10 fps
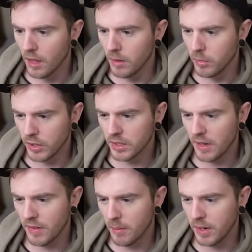But he doesn't have
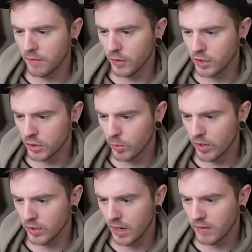that many flushes with
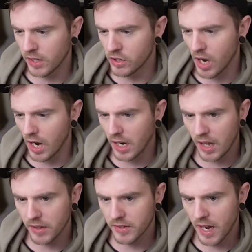us having the jack
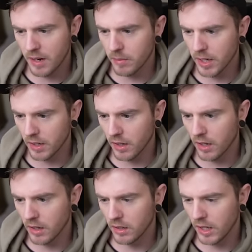and the 10 being
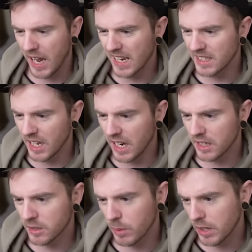there. Like ace 9 of
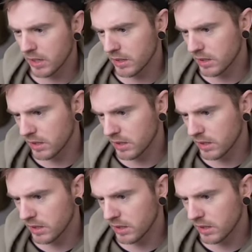spades.